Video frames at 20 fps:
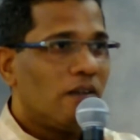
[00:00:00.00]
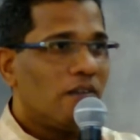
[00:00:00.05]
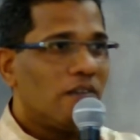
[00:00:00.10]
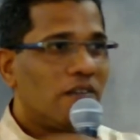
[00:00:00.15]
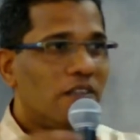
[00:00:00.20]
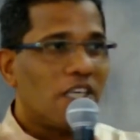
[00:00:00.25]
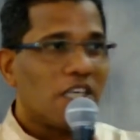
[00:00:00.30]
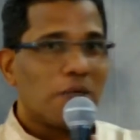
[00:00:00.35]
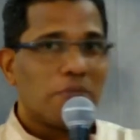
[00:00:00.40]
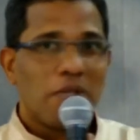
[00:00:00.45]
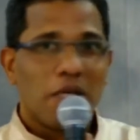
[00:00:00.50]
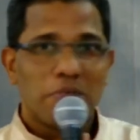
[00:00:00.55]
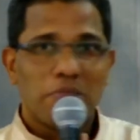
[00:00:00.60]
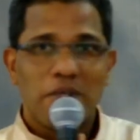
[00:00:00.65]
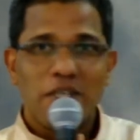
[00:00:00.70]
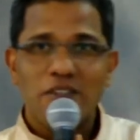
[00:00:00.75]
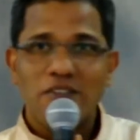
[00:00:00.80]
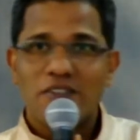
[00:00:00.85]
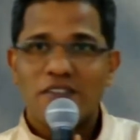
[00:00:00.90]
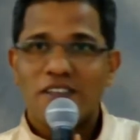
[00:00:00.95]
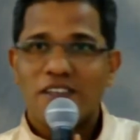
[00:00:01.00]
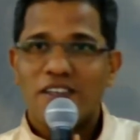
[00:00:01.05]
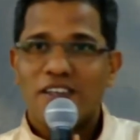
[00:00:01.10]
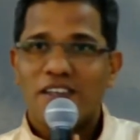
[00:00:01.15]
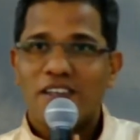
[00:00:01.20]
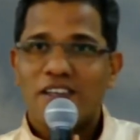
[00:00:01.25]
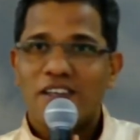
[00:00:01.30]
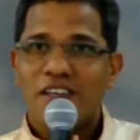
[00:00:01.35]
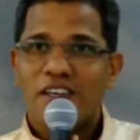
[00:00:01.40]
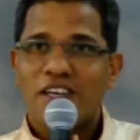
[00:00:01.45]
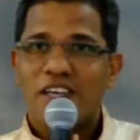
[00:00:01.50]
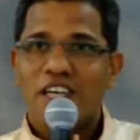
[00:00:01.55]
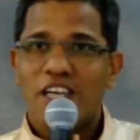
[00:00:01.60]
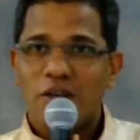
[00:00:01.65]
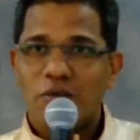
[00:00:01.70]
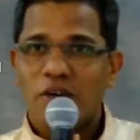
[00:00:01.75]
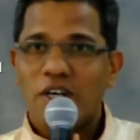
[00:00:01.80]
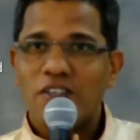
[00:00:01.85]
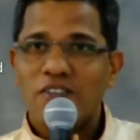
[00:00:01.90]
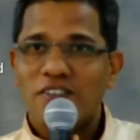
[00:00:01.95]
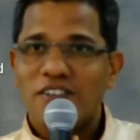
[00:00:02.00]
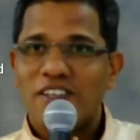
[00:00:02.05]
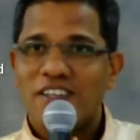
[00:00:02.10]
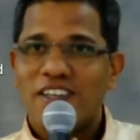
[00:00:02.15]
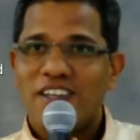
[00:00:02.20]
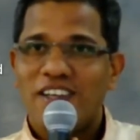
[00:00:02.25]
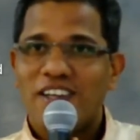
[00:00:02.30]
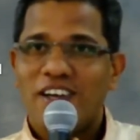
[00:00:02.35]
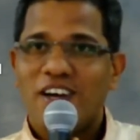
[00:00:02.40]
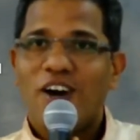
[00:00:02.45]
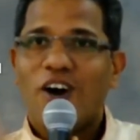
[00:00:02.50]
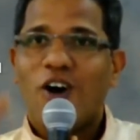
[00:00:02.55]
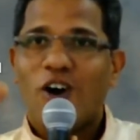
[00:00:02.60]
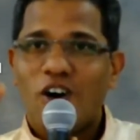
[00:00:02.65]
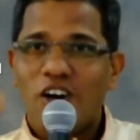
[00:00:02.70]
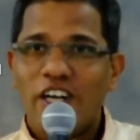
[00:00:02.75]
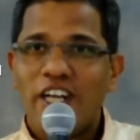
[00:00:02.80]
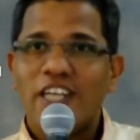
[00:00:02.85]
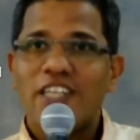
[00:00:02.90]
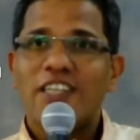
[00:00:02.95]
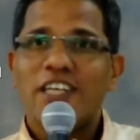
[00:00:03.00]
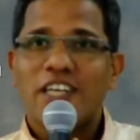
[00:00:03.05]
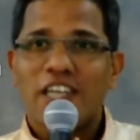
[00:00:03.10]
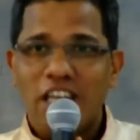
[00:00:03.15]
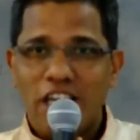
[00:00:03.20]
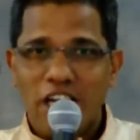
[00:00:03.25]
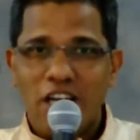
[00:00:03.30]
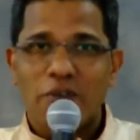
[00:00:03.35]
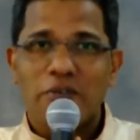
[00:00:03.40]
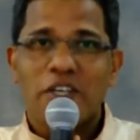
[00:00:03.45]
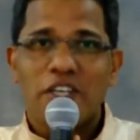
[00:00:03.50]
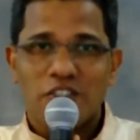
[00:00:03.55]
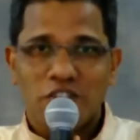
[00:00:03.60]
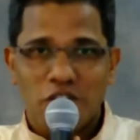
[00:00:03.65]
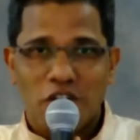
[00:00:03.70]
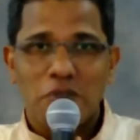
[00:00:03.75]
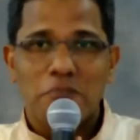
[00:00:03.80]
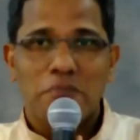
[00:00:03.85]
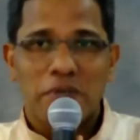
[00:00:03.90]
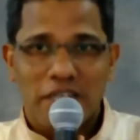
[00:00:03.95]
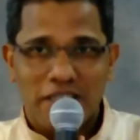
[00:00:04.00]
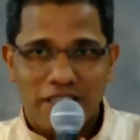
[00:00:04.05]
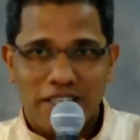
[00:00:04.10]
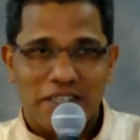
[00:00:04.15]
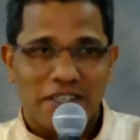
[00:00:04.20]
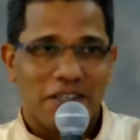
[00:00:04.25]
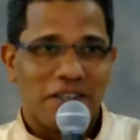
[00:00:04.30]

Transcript: Jacob. That means he was holding the heel of his own brother.